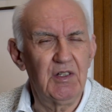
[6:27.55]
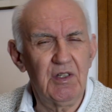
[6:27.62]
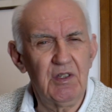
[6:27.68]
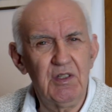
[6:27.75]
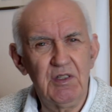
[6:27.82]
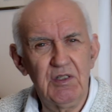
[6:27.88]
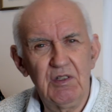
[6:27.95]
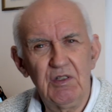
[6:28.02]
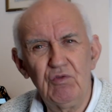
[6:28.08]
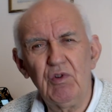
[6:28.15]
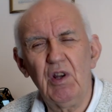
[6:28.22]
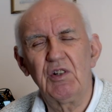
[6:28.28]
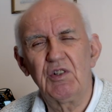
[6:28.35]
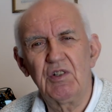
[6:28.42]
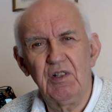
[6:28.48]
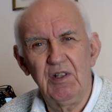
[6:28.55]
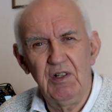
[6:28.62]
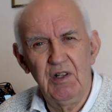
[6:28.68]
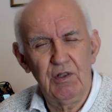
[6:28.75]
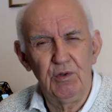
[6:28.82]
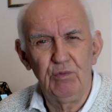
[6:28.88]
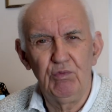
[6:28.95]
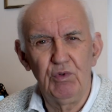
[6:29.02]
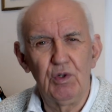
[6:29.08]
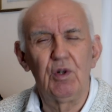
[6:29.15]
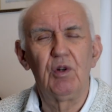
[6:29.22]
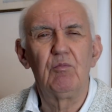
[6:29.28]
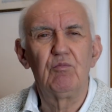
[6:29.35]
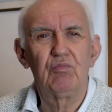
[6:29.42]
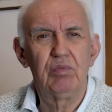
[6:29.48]
So there's structurally no
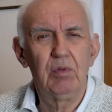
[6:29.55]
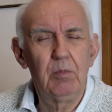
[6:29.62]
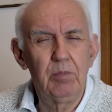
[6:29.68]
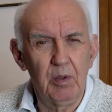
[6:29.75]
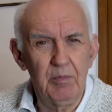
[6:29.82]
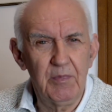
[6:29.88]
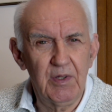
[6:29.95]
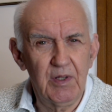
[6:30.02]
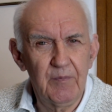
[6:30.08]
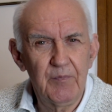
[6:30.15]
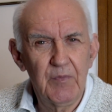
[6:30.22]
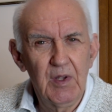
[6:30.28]
real problem there.